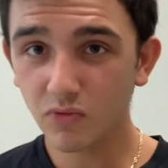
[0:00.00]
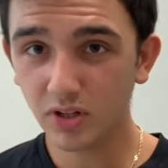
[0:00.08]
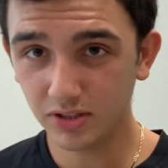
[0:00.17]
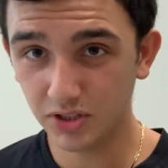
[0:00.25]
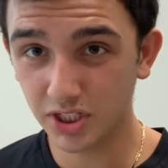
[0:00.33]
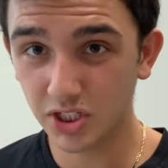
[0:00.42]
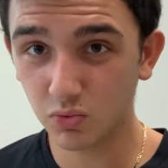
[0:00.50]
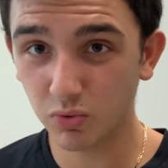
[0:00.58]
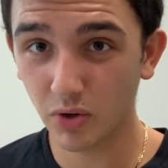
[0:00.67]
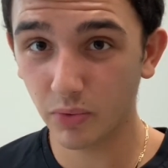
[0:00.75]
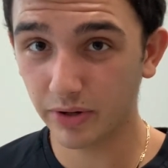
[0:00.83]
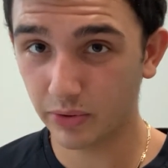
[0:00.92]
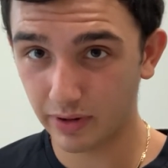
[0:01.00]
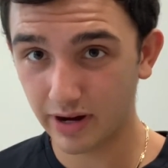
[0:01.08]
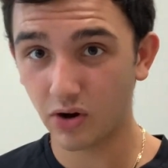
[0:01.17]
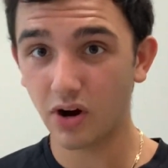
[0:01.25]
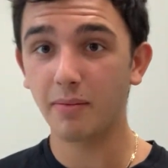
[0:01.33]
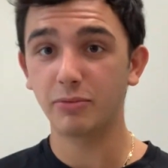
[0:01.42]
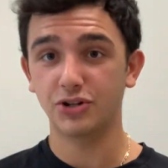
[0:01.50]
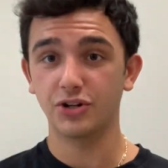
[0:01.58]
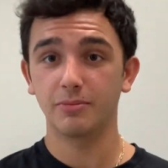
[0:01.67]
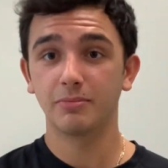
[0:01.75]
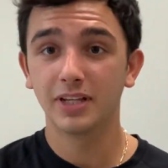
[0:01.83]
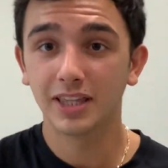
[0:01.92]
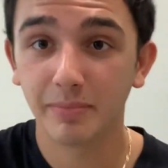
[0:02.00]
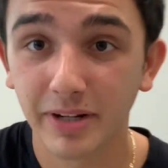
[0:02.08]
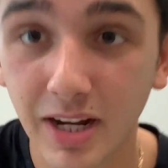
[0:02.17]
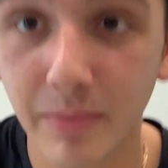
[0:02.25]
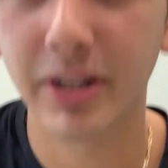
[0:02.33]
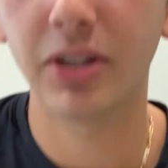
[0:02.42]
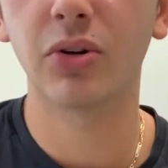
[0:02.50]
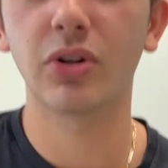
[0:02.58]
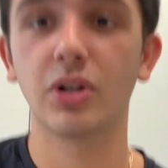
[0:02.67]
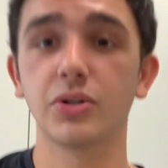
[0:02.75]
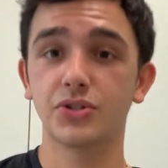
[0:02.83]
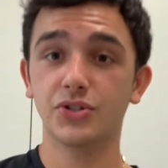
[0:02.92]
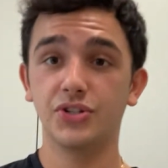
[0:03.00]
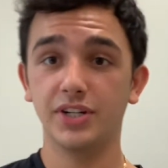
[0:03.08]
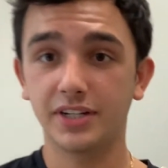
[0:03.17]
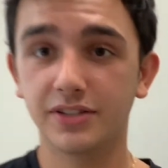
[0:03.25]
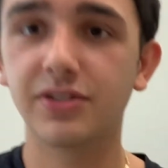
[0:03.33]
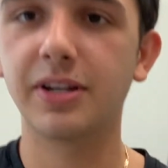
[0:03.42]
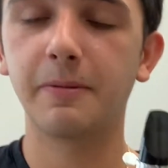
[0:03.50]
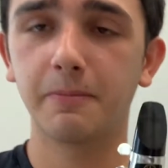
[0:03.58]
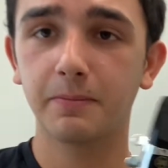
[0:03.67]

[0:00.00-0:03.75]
So this is where we create our embouchure. Let me come in a little closer so you can see.